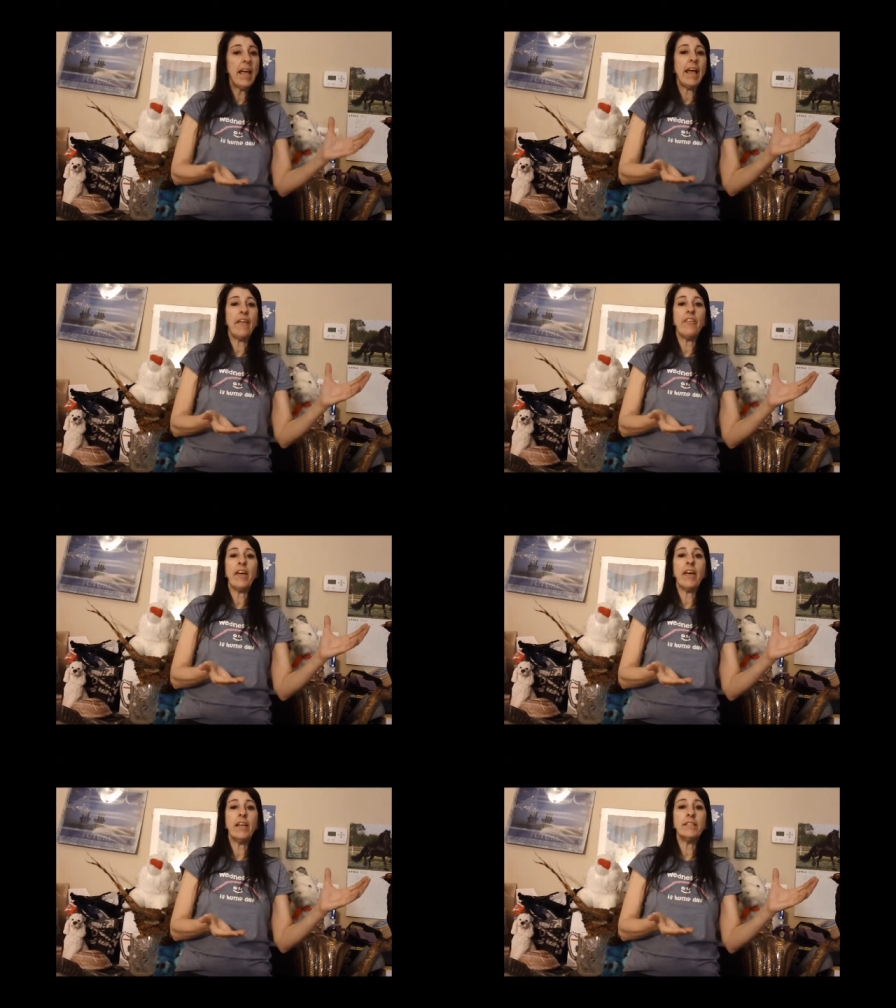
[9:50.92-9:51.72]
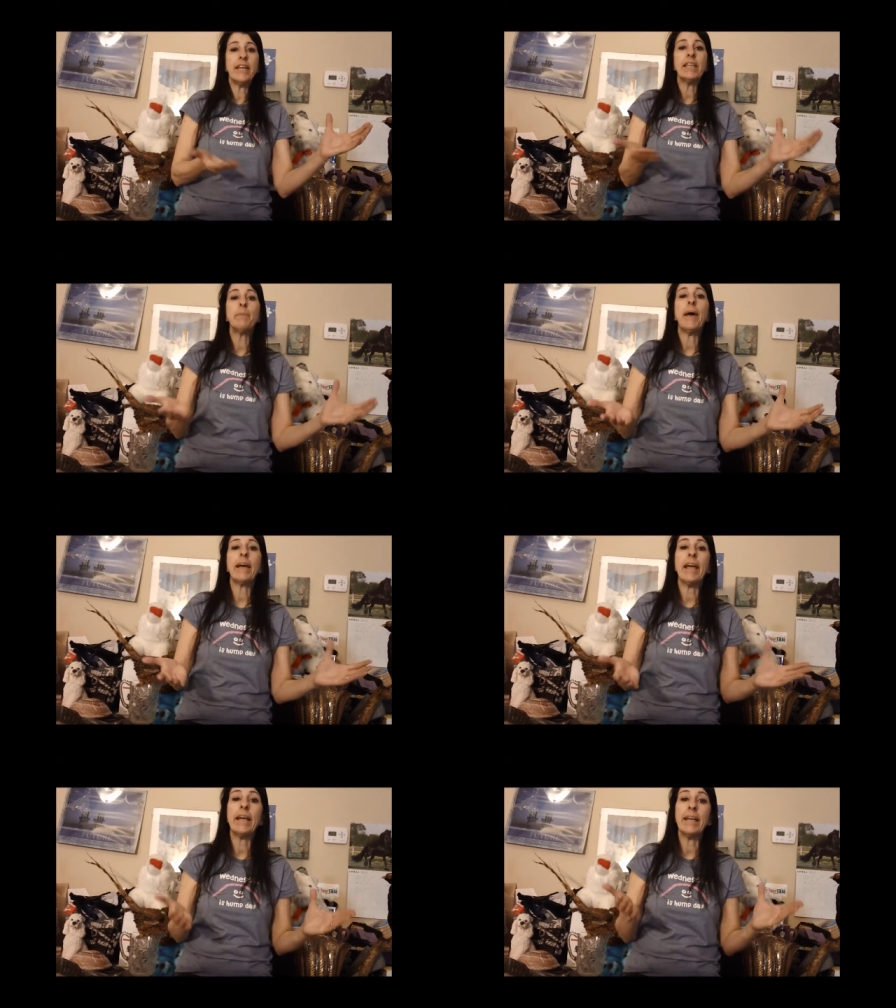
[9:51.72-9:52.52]
and then taking them
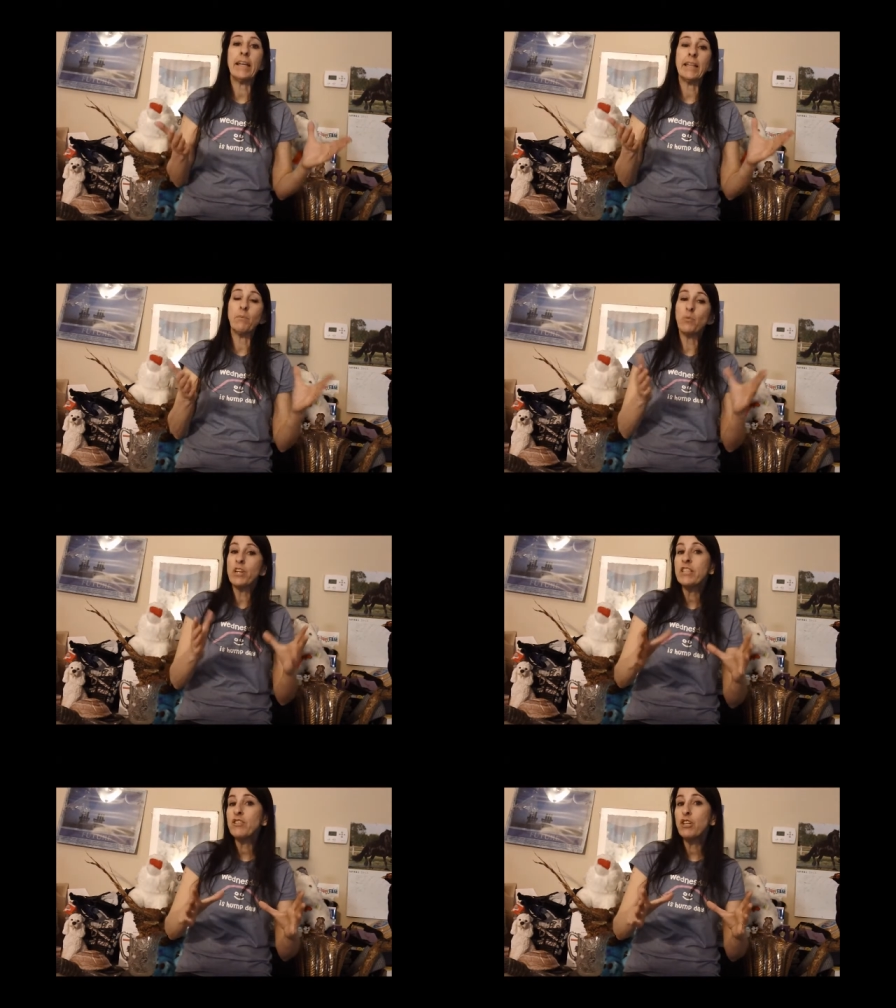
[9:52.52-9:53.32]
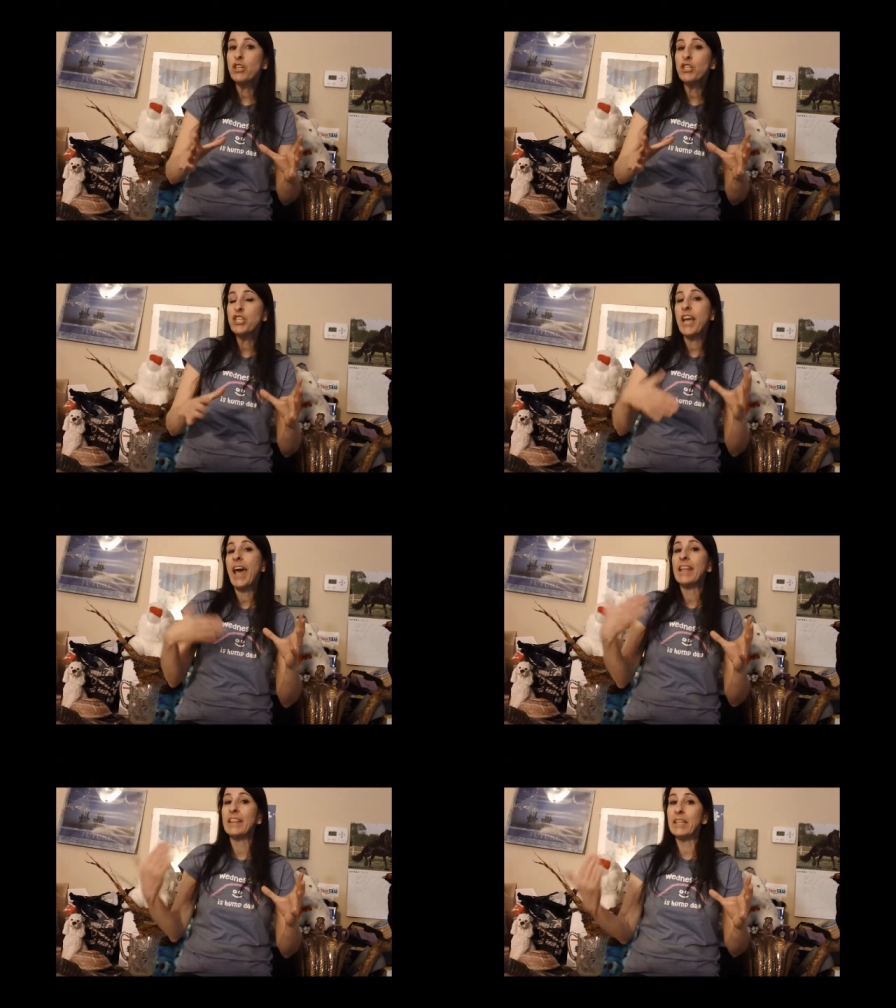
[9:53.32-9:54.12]
back and getting them researched
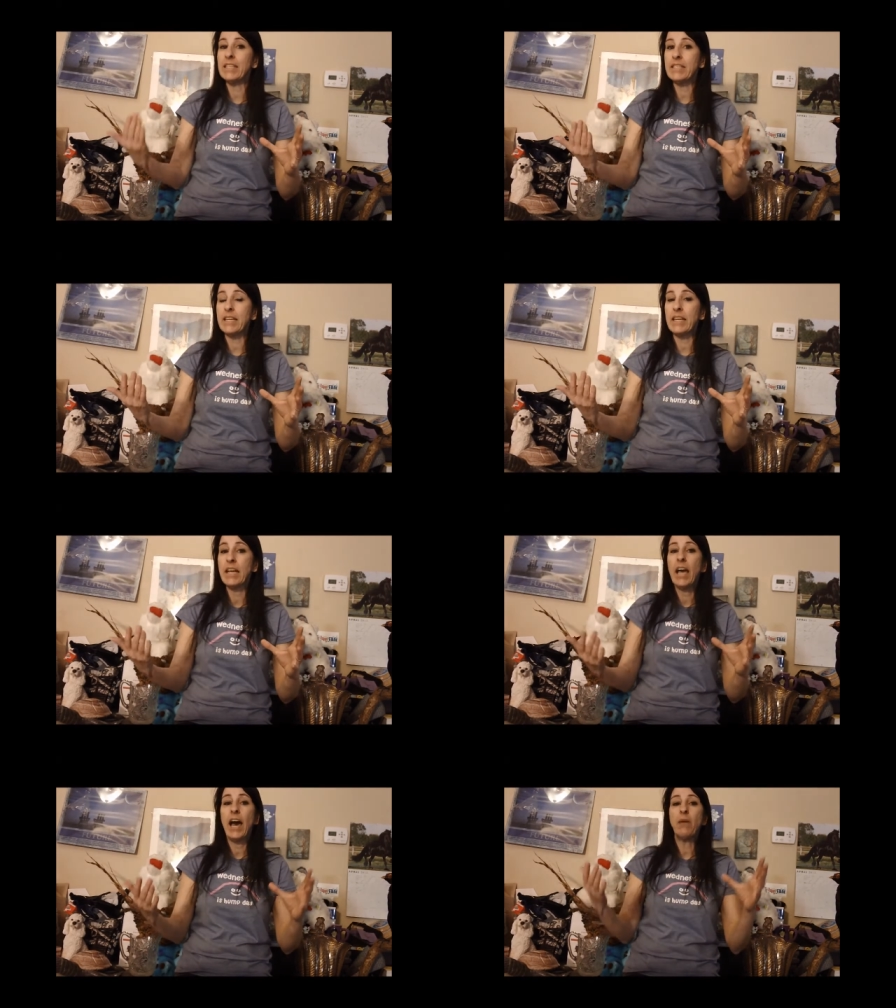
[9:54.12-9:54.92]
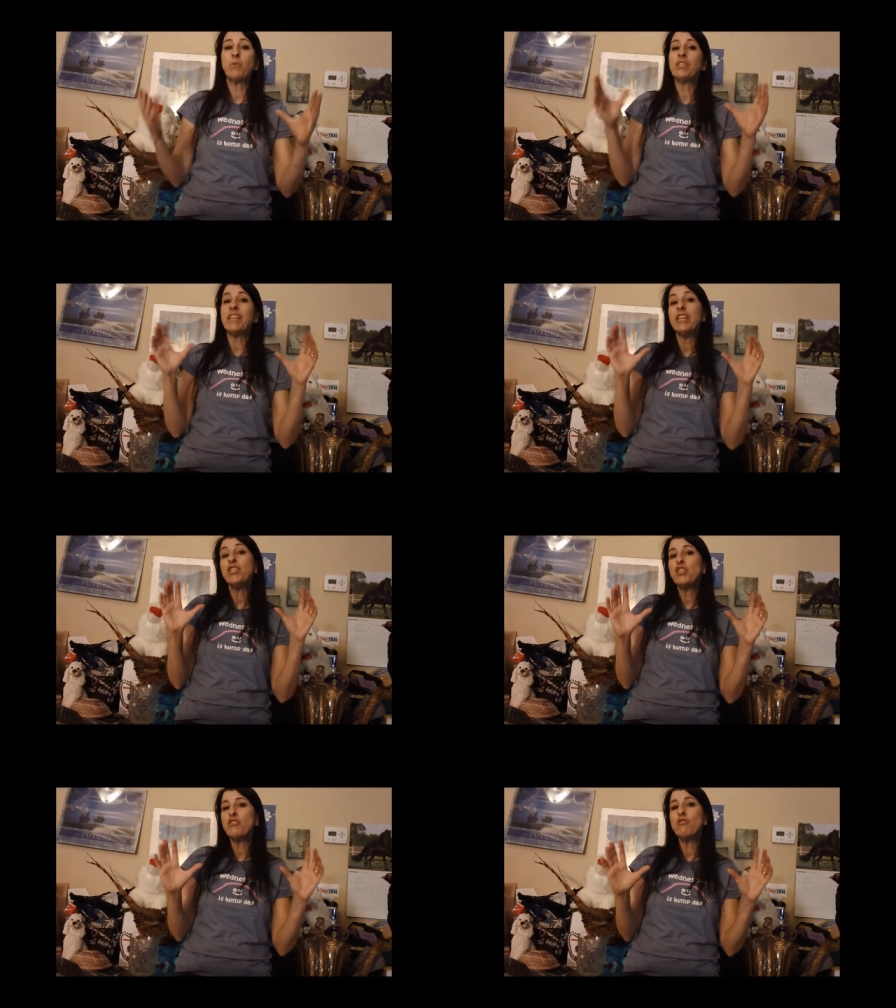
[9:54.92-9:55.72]
and listed. I will
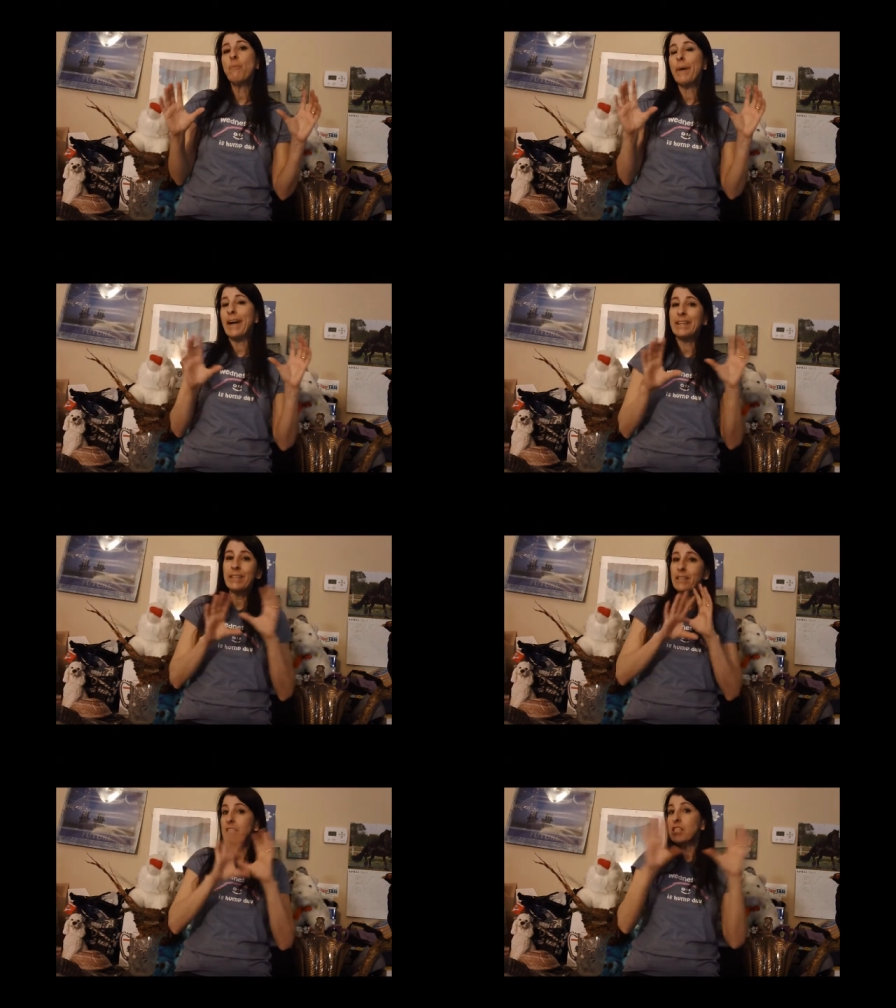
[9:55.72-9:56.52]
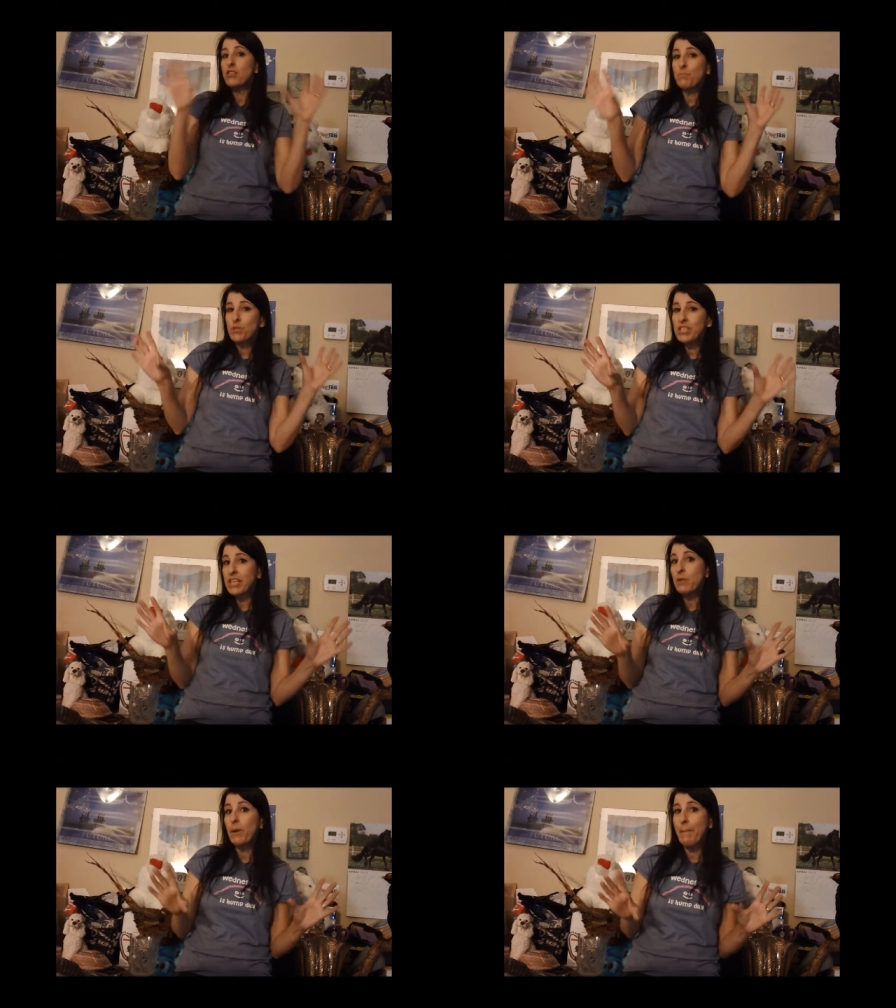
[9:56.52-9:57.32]
teach you my little super
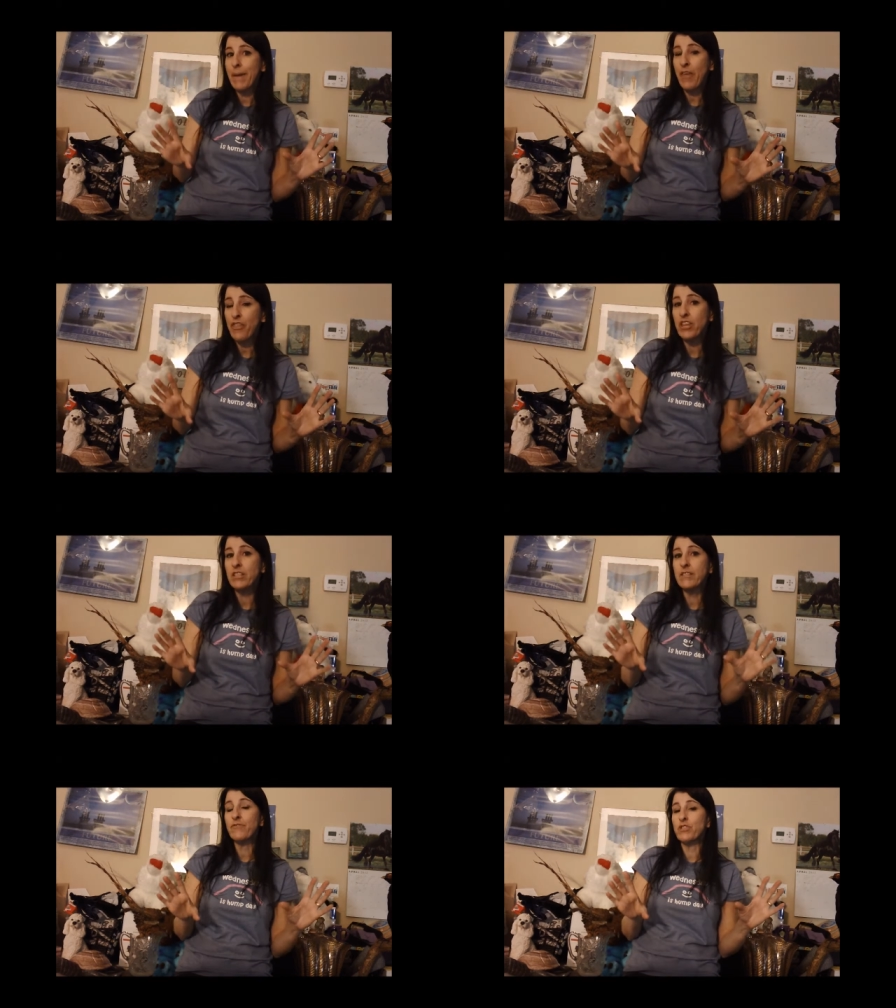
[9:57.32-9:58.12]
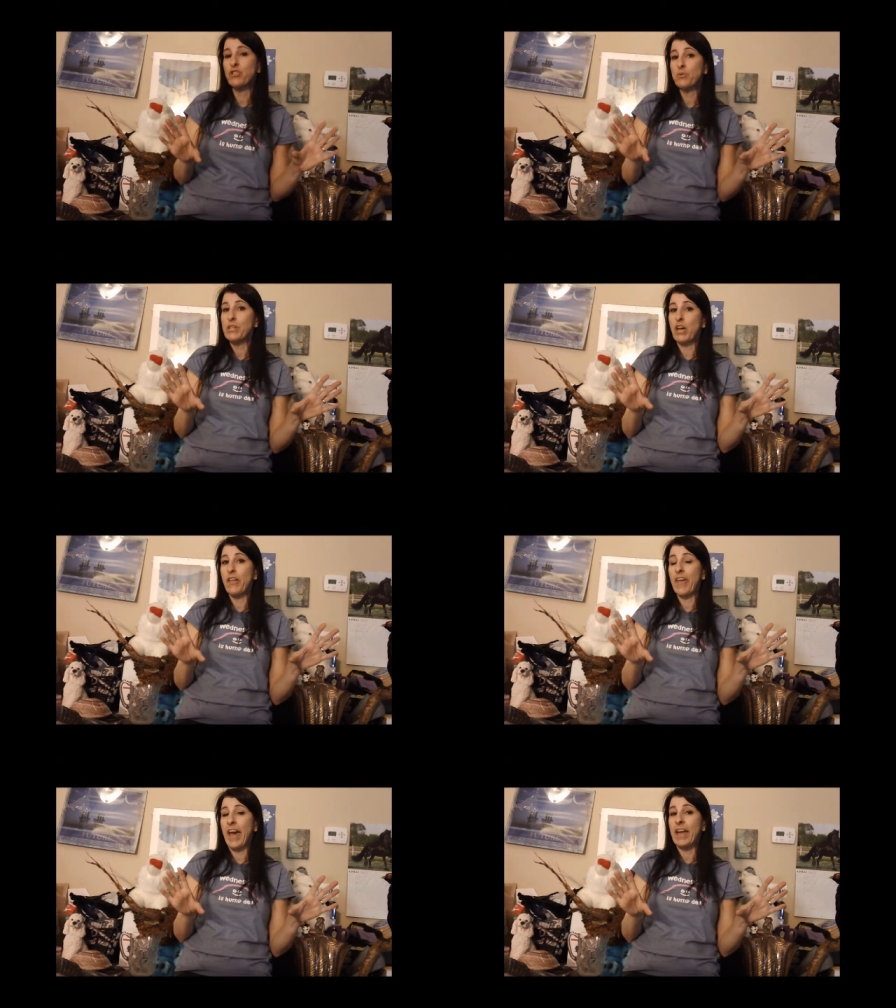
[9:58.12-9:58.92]
secret methods for doing
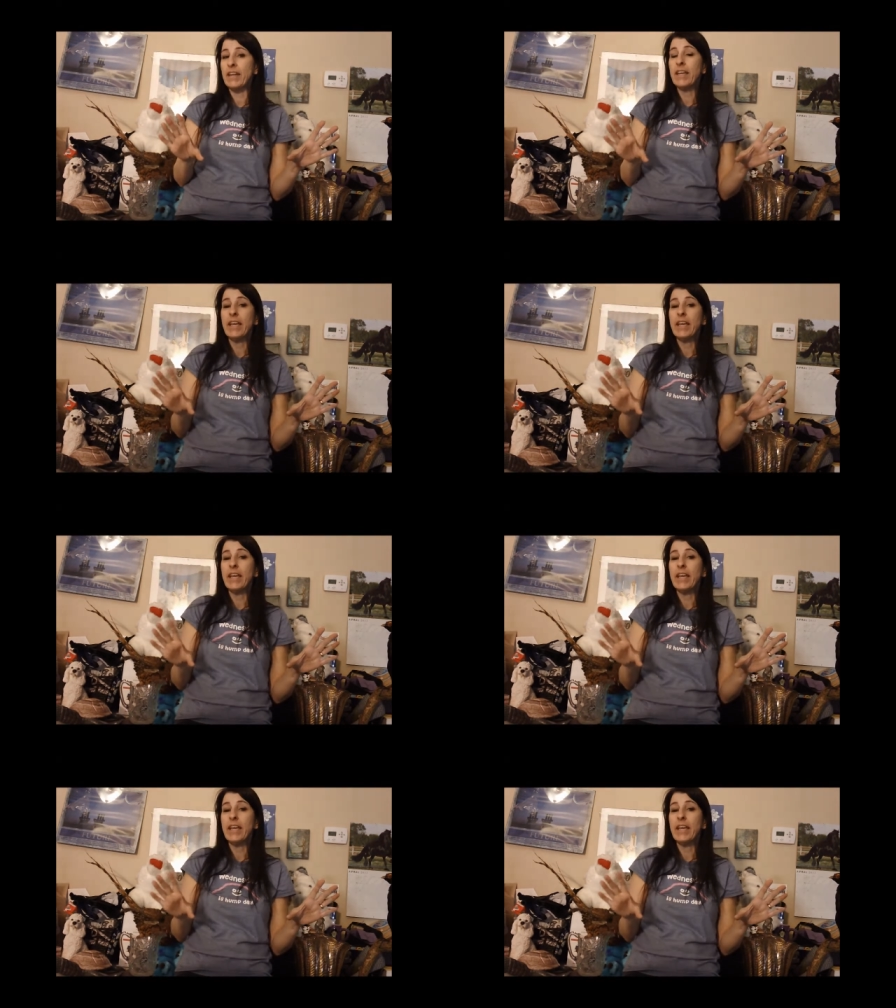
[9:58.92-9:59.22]
all that.